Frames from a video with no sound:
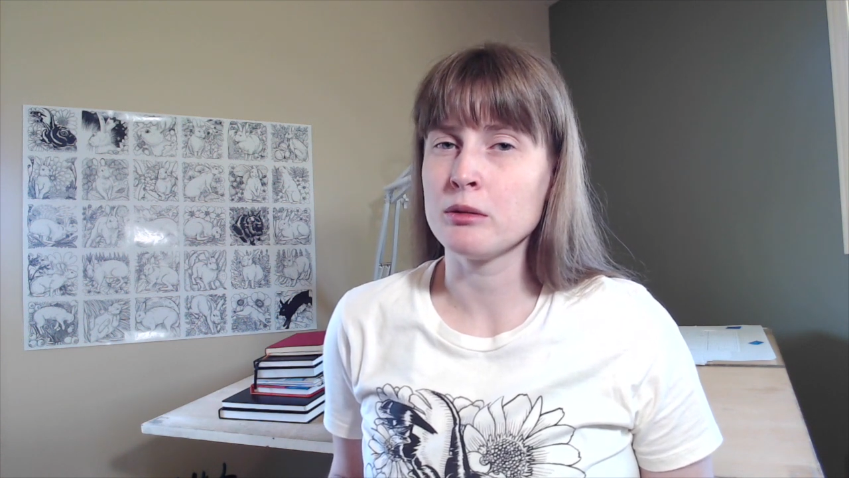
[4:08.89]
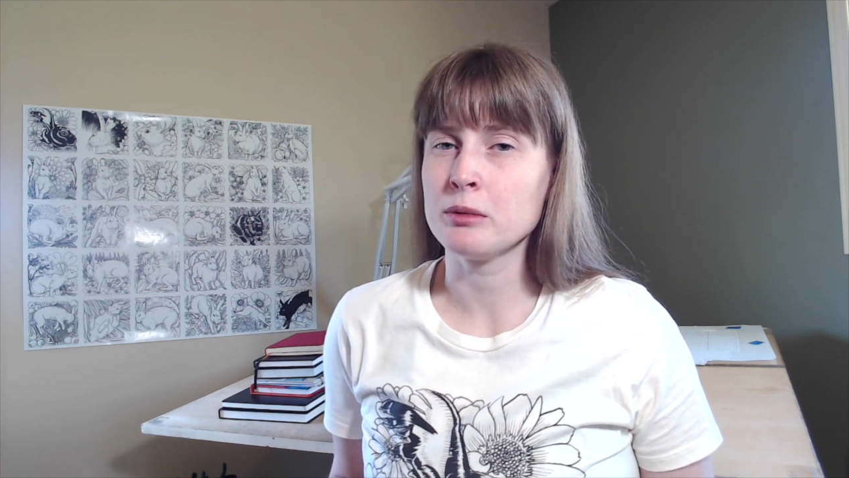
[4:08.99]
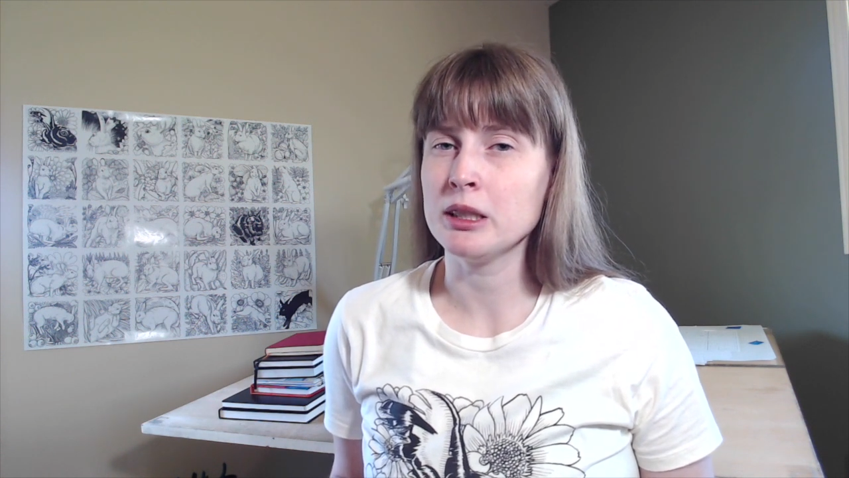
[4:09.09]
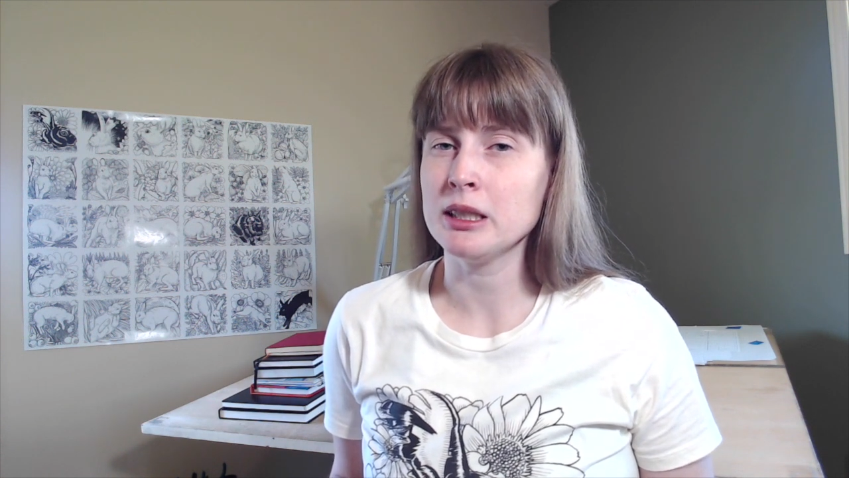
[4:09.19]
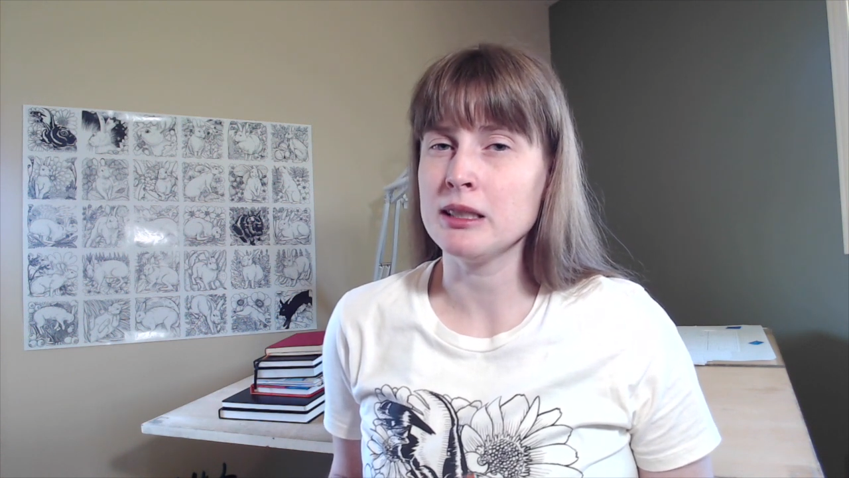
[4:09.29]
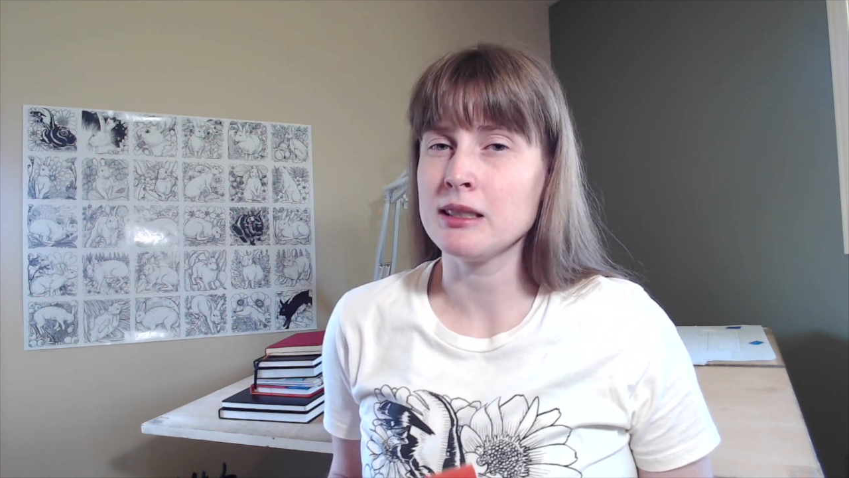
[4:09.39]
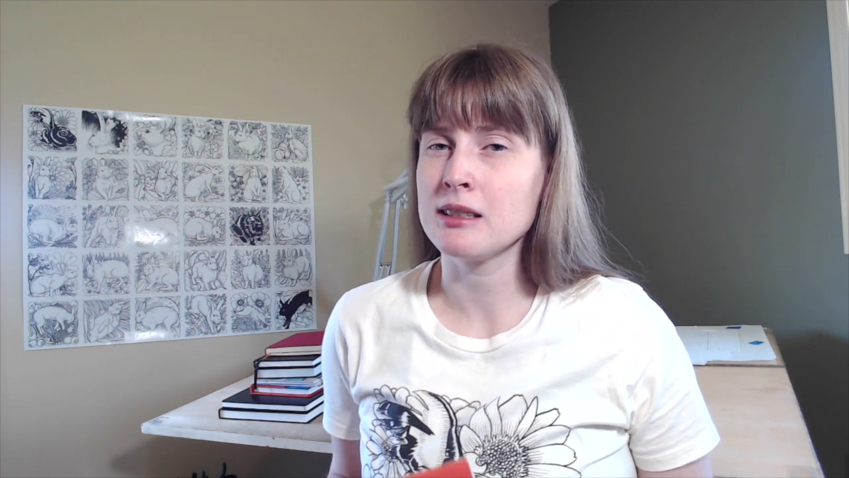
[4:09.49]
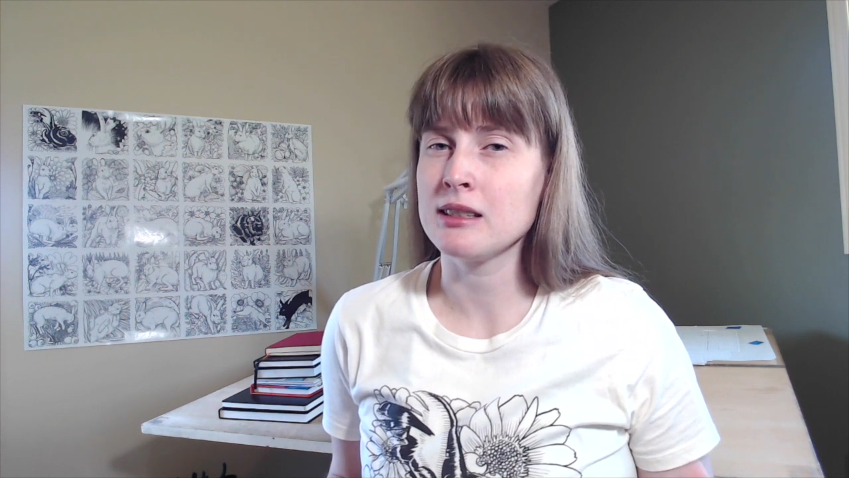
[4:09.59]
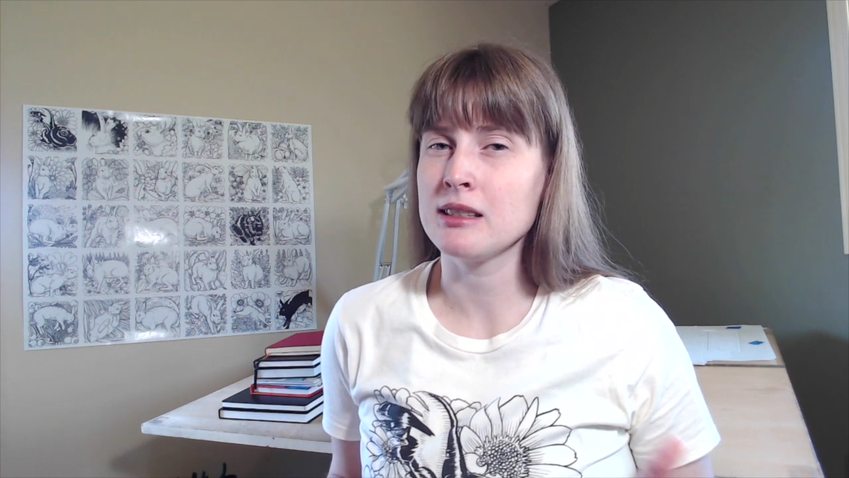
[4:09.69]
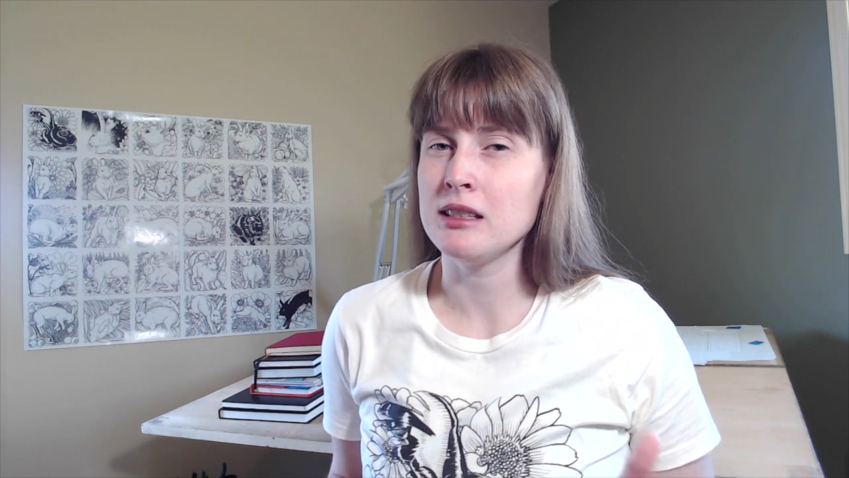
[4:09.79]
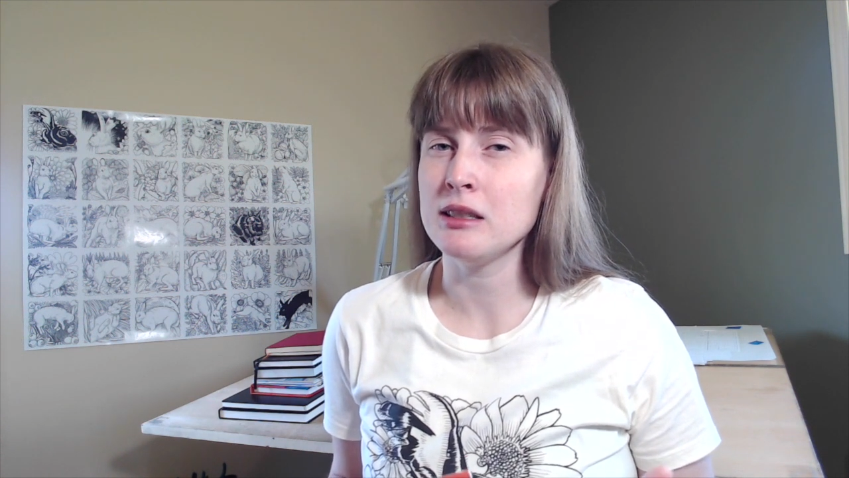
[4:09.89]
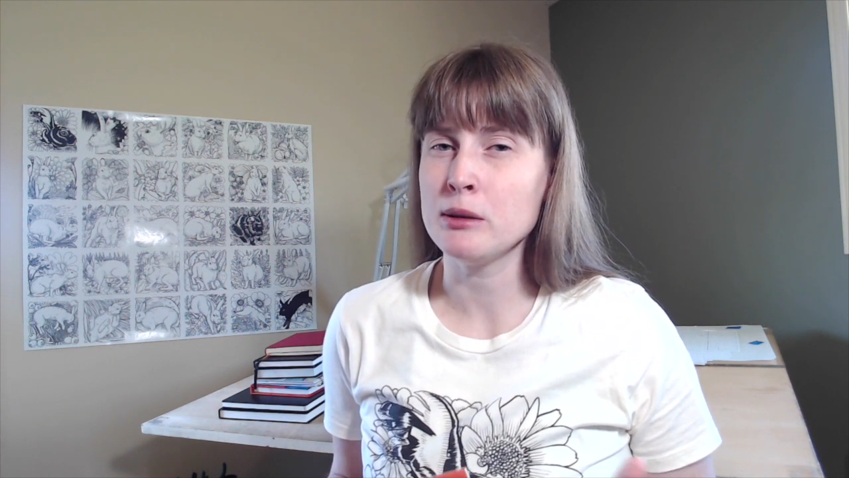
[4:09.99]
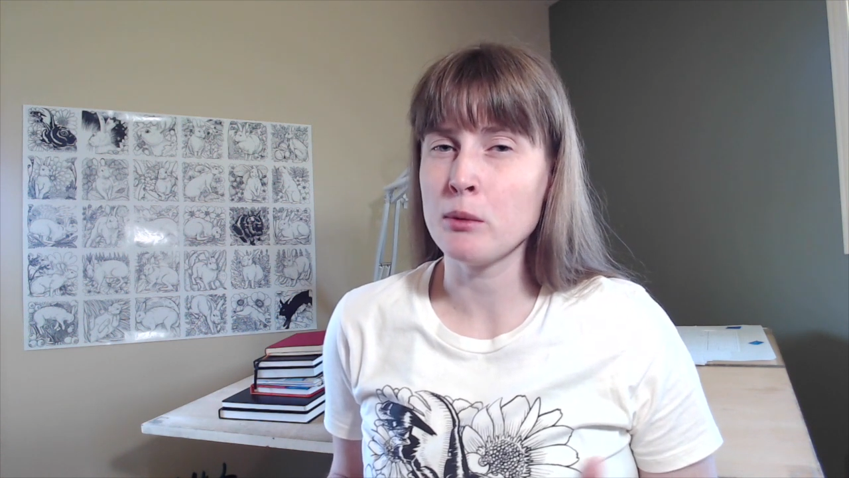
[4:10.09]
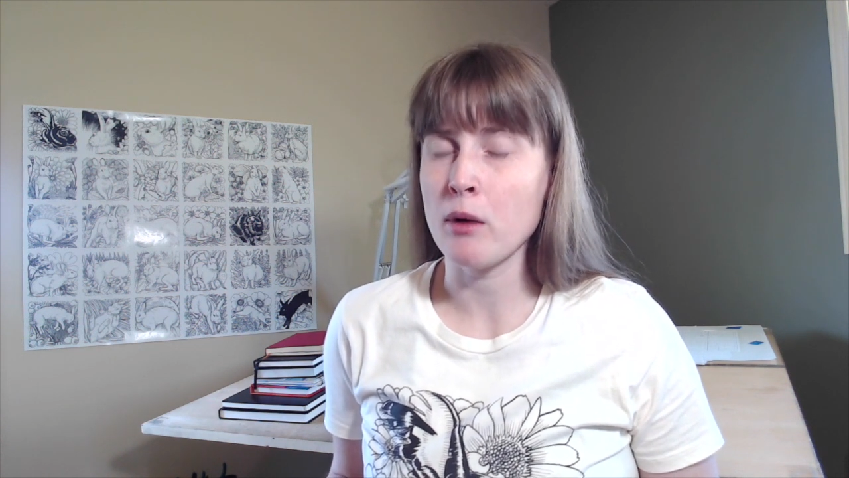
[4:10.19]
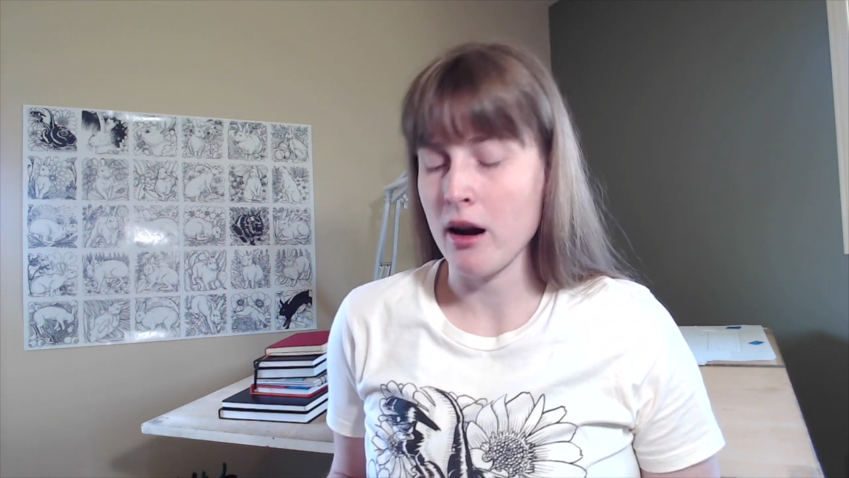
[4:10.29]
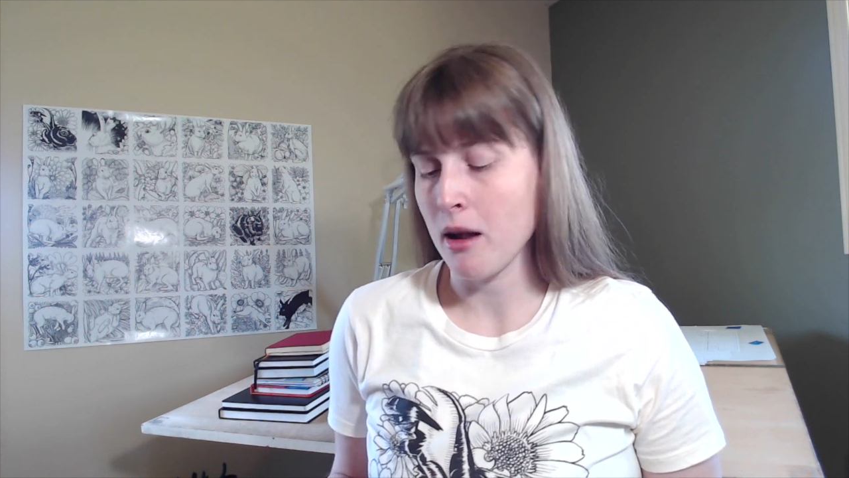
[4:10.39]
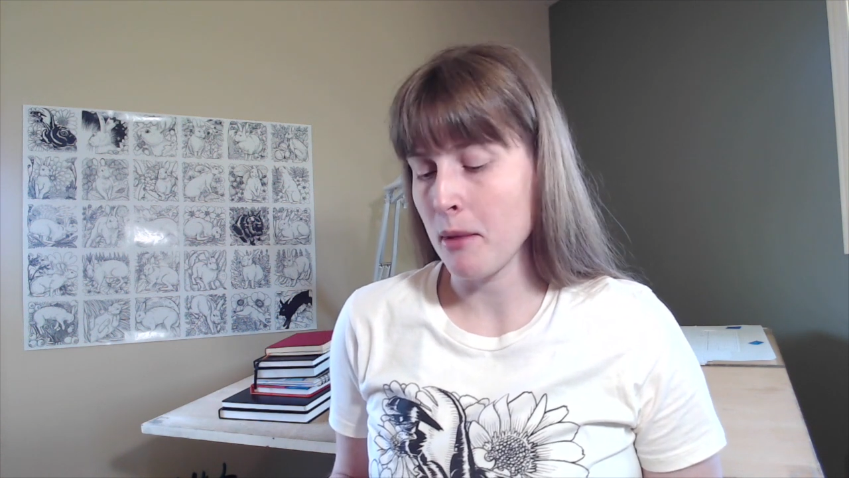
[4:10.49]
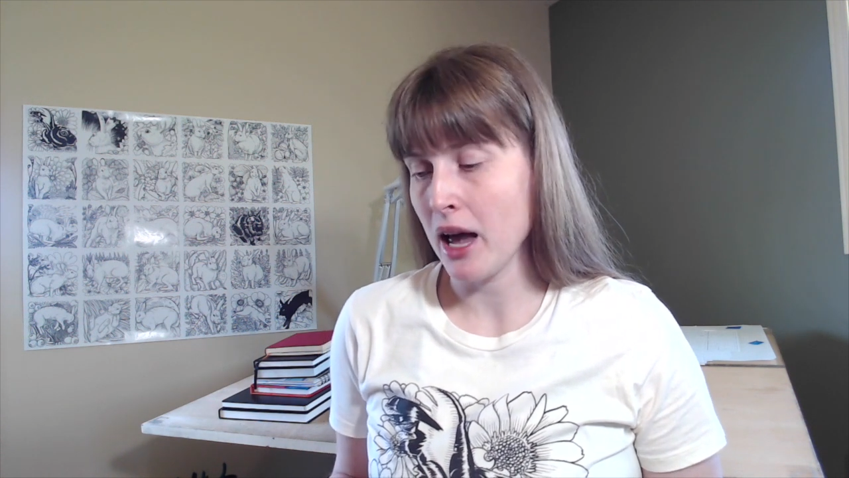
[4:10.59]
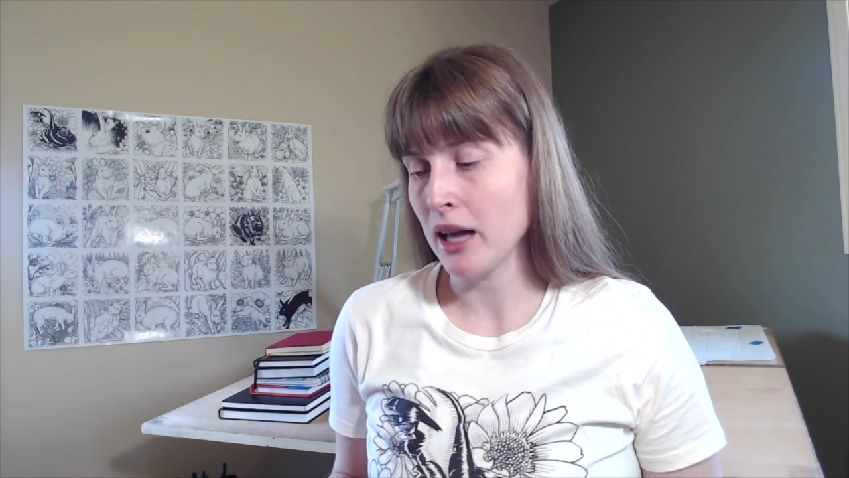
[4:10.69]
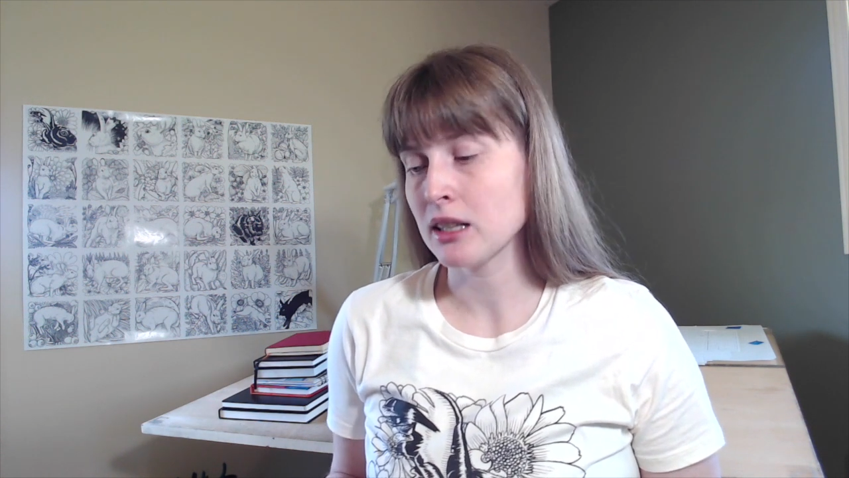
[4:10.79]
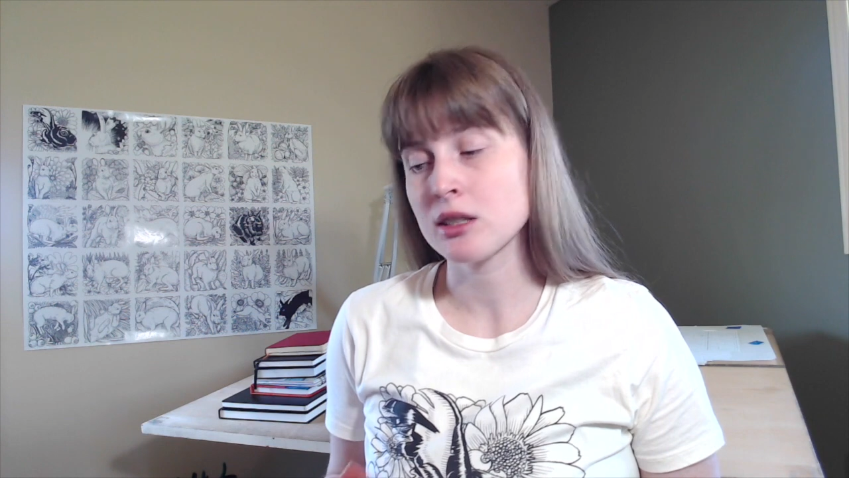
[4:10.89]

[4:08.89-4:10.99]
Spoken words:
really see where I'm at,